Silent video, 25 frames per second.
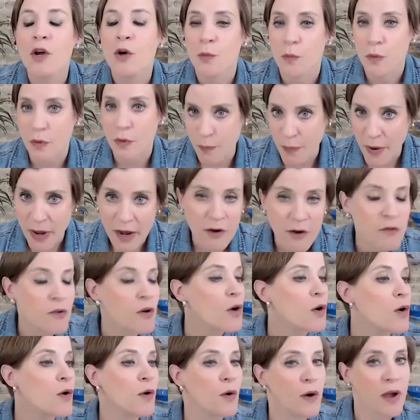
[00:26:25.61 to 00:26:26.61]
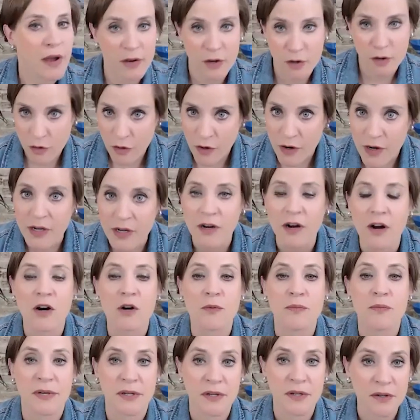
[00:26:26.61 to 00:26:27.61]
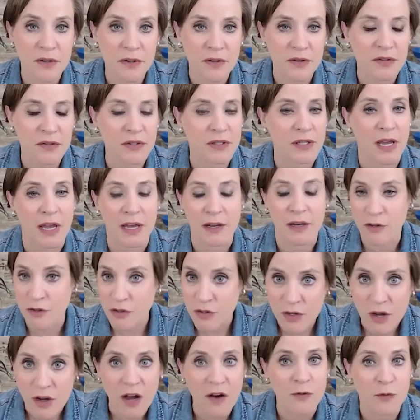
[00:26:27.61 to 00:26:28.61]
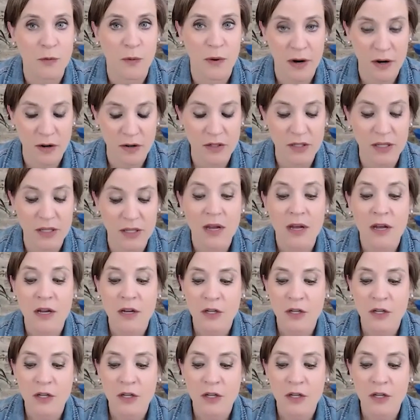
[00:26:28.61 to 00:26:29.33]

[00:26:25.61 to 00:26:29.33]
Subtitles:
with payroll and your credit card bills and your softwares.